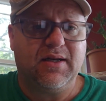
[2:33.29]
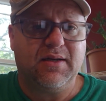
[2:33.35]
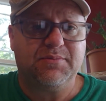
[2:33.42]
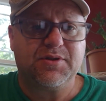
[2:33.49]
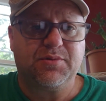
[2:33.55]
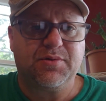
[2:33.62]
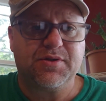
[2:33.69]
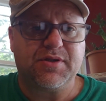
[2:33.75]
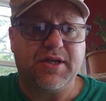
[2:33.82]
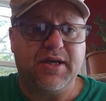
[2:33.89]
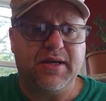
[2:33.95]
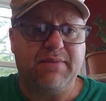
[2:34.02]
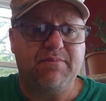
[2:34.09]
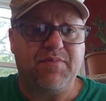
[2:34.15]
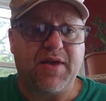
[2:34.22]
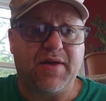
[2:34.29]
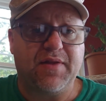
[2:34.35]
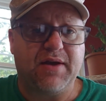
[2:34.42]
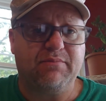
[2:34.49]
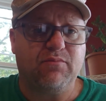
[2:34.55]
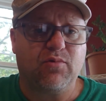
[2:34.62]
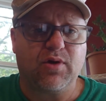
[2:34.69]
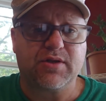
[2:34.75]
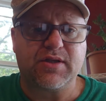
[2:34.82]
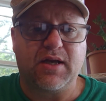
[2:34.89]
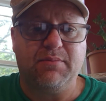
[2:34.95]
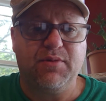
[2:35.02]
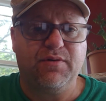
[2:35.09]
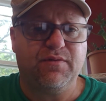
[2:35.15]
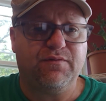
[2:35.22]
So we'll see how that works
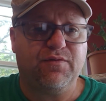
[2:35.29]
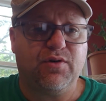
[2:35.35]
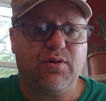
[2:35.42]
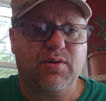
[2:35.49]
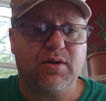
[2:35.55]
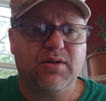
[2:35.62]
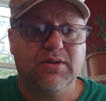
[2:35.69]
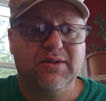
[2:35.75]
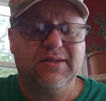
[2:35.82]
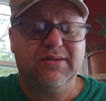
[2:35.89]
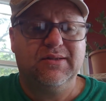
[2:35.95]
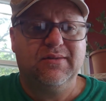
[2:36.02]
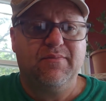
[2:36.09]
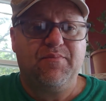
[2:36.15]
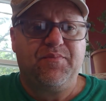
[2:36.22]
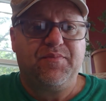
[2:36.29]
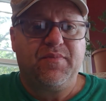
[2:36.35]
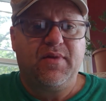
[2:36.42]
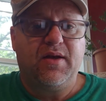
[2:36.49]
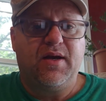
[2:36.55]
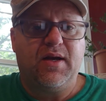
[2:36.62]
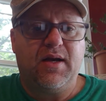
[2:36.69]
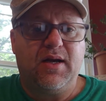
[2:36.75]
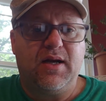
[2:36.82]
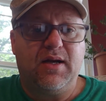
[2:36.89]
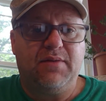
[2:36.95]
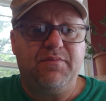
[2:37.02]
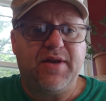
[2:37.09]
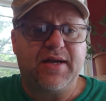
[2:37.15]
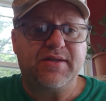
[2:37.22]
out moving forward.
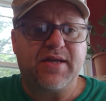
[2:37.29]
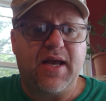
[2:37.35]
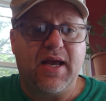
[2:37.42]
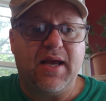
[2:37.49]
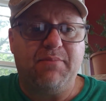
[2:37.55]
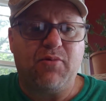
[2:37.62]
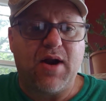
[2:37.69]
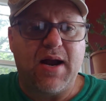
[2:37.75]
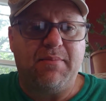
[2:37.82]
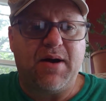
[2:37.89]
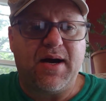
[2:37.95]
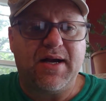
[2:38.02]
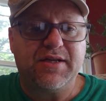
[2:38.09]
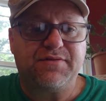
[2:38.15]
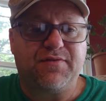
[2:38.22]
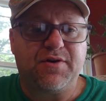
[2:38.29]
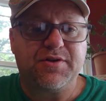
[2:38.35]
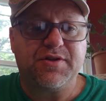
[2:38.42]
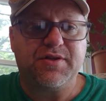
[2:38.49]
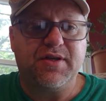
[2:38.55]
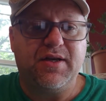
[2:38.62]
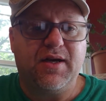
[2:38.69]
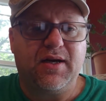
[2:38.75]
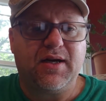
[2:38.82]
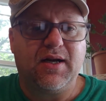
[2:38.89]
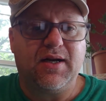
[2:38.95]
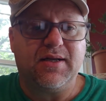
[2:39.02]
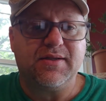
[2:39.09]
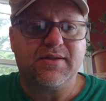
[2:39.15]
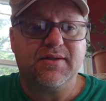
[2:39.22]
Next game, Rabbis versus the Young
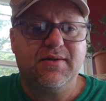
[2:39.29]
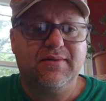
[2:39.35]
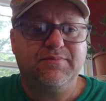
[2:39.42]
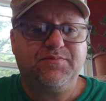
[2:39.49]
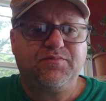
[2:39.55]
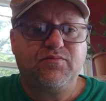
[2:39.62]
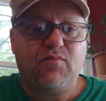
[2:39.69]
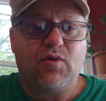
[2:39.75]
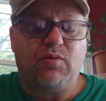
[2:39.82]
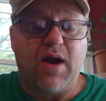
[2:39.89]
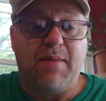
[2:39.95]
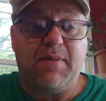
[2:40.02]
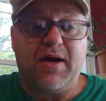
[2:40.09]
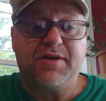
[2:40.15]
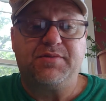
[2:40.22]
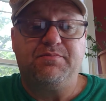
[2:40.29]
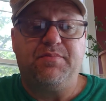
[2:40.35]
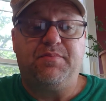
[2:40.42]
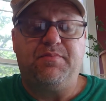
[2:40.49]
Guns. Rabbis,